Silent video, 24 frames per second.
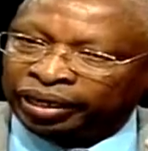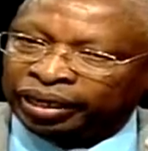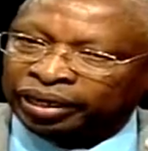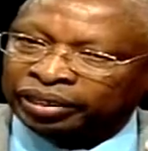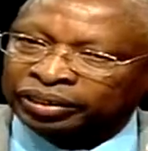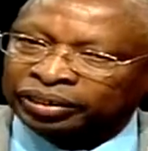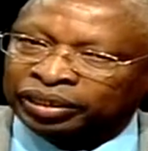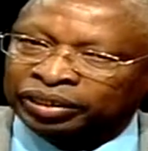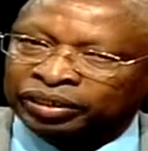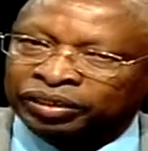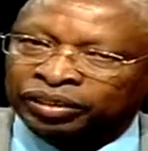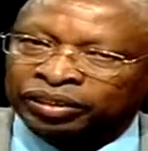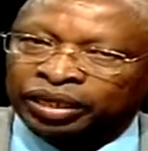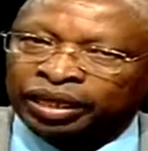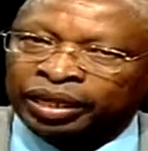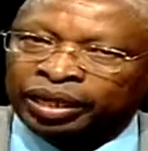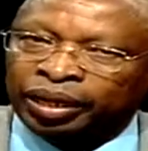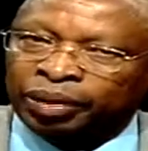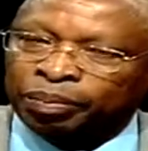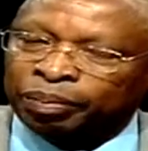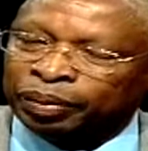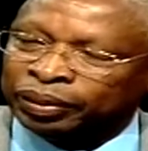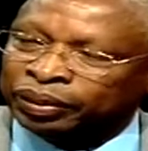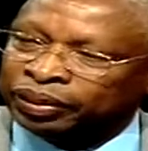as I said,
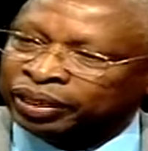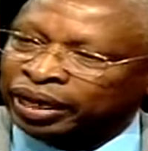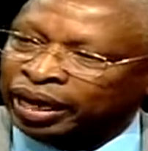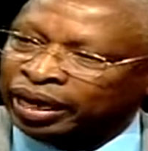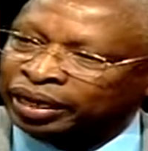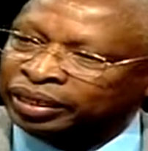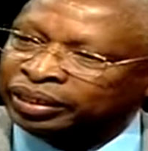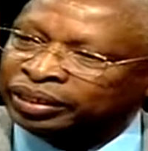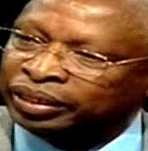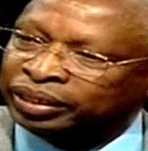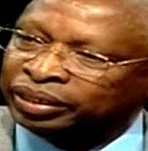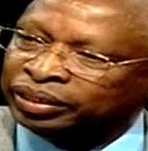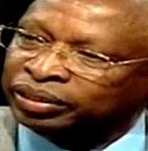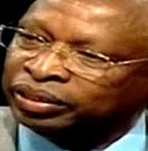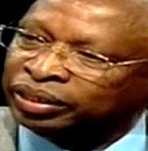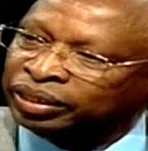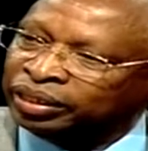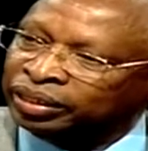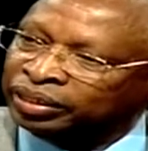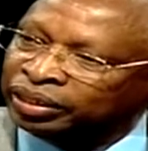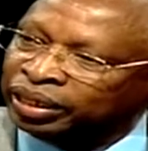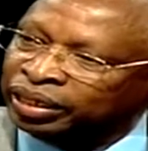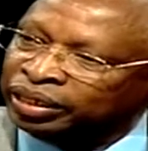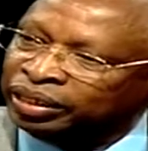hepatitis
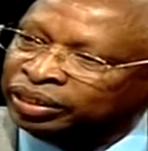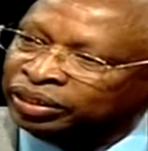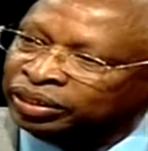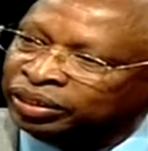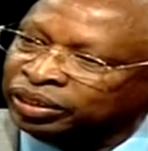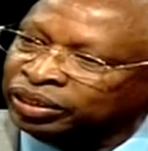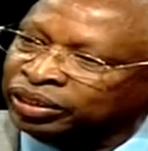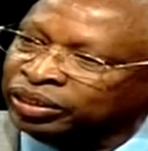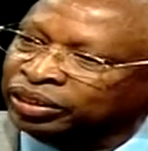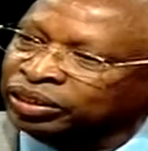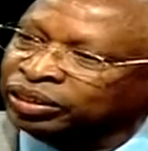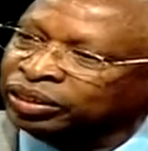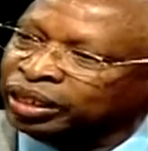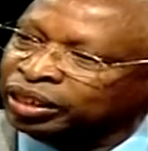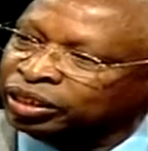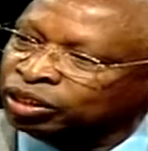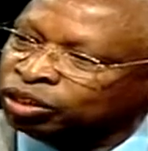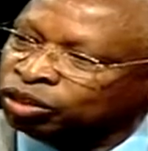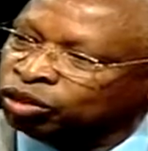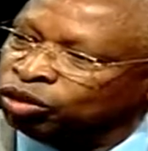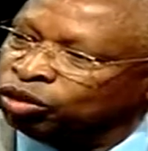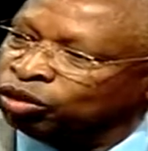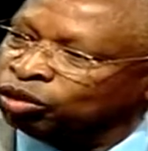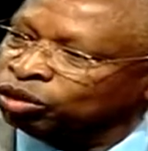is a disease that's
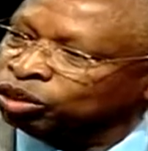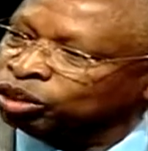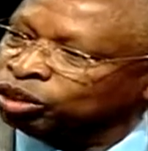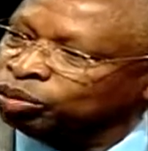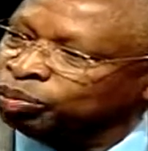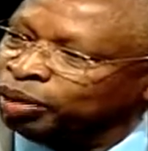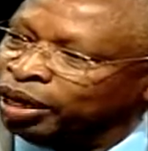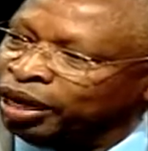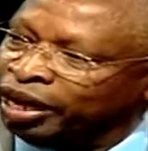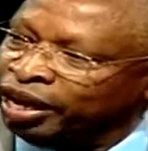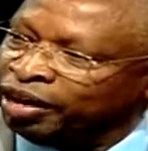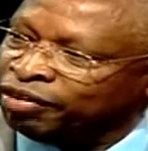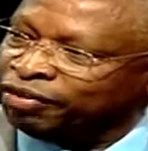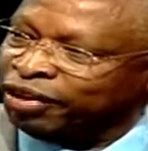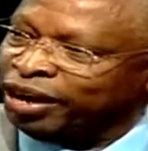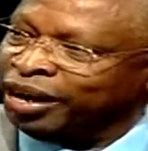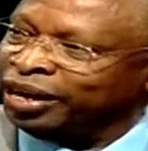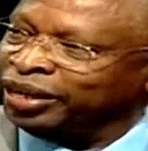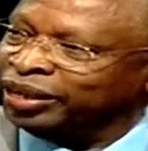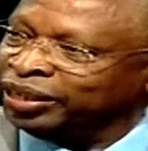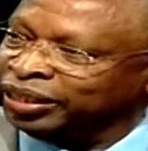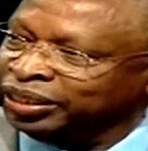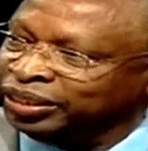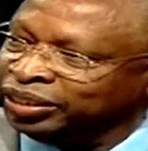caused by a
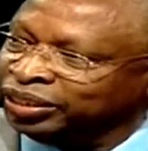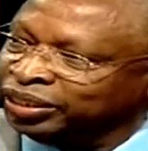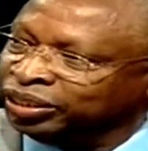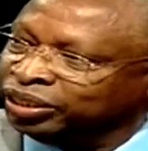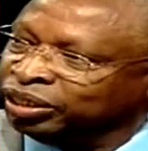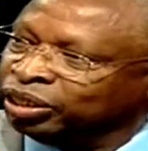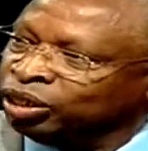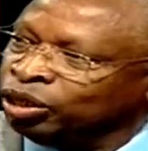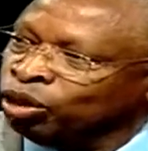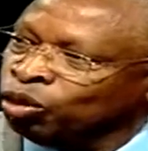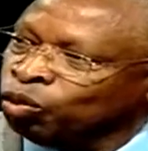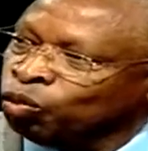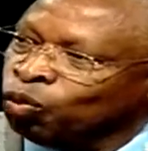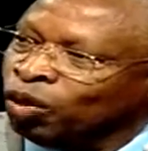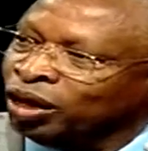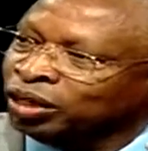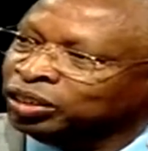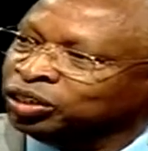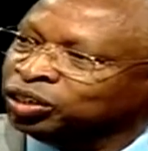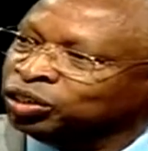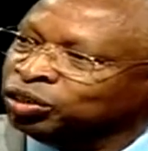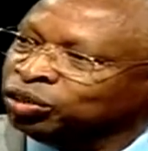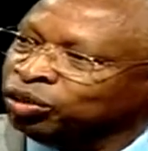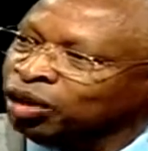virus.
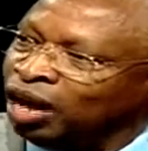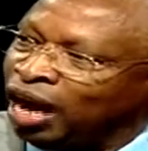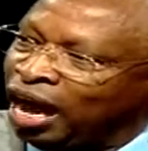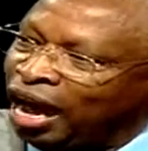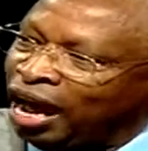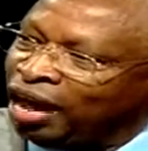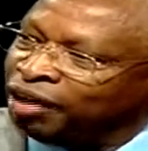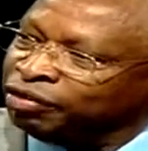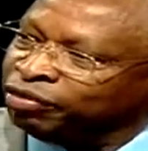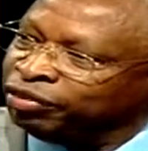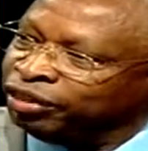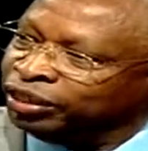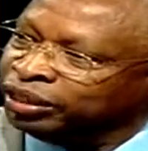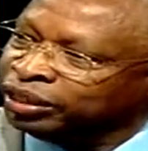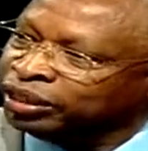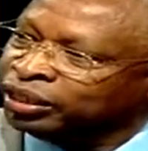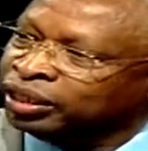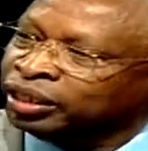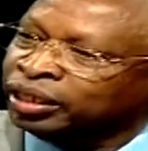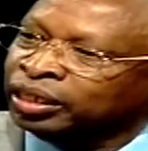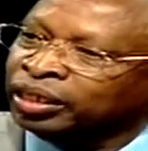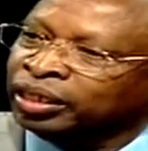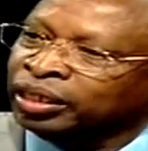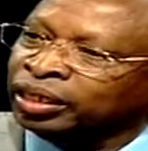Once you have it,
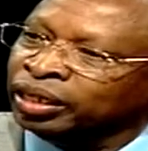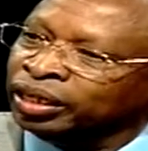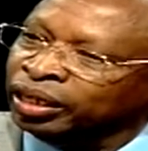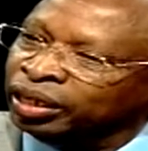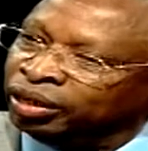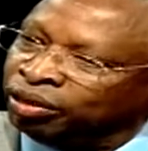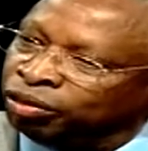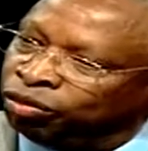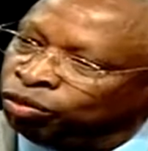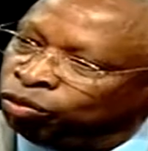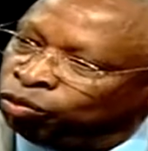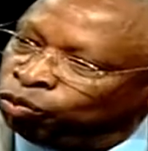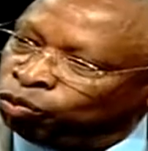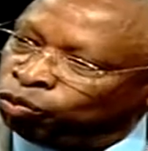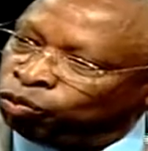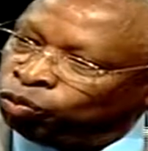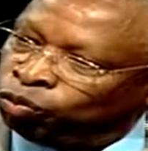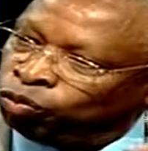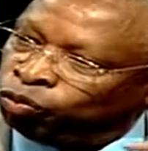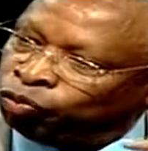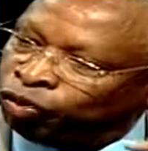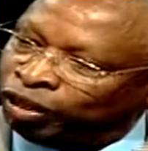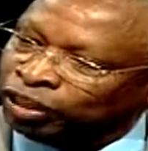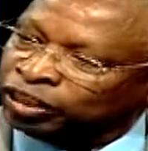
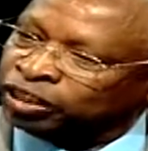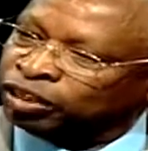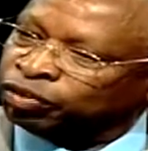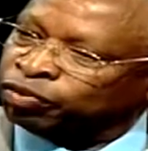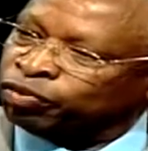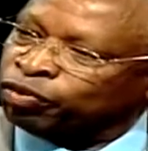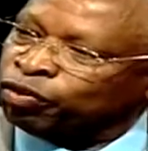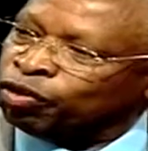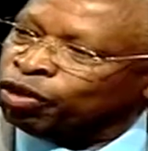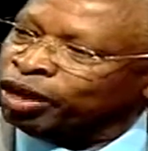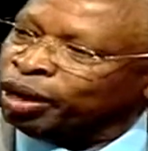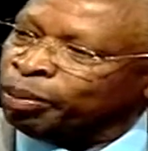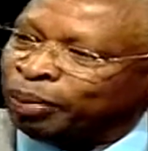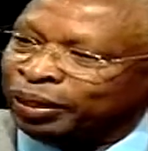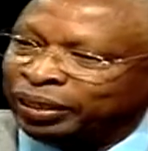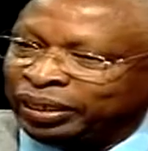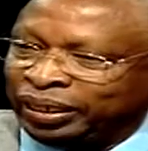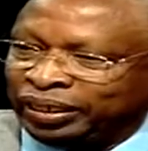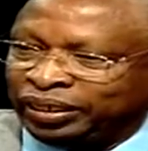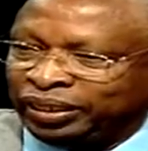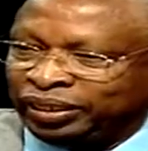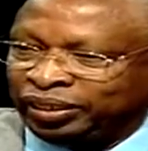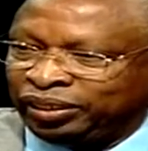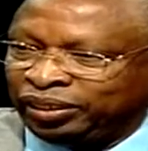first of all,
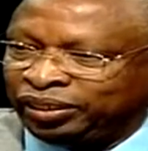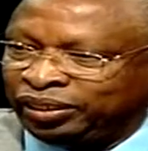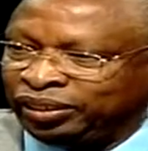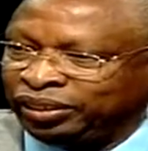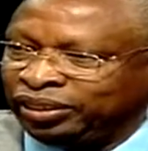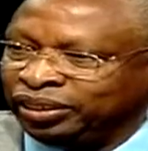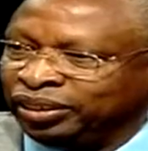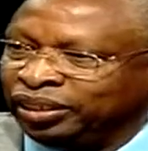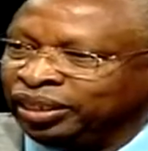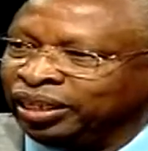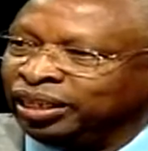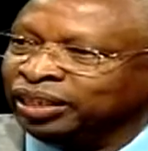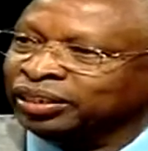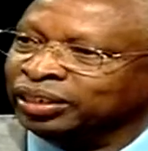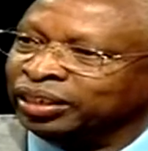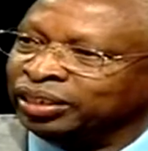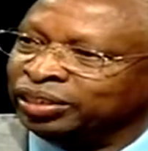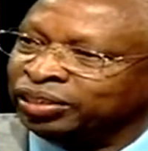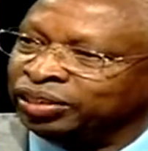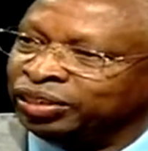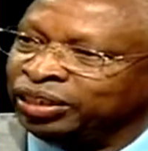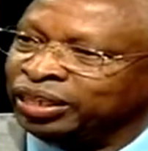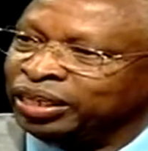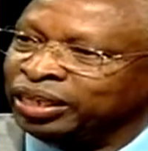hepatitis C is a
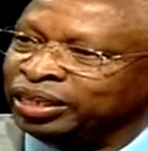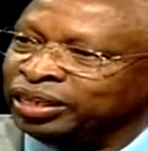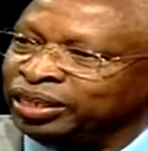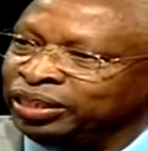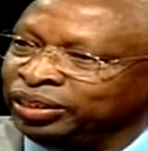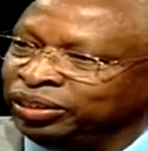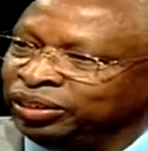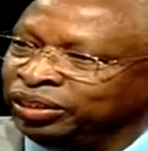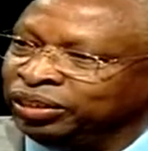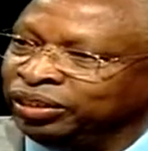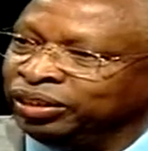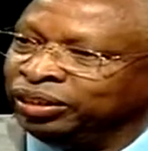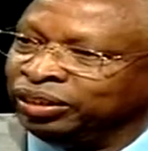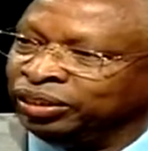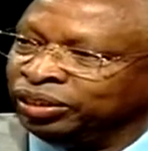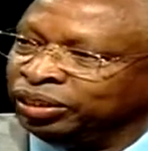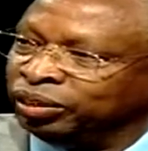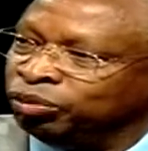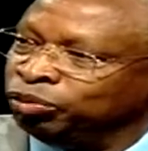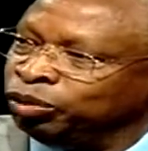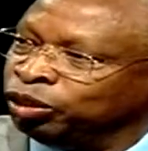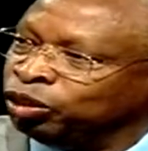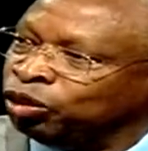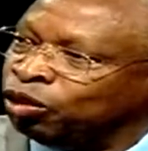tricky disease.
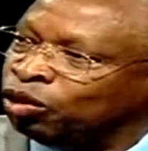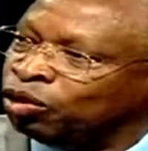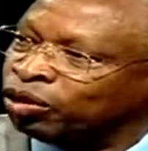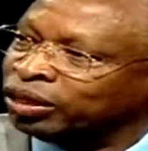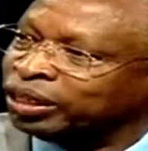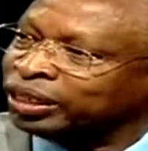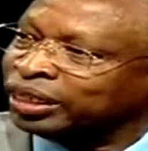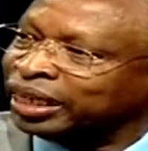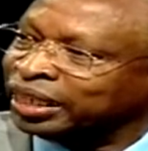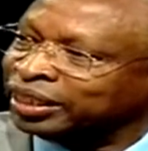We call it a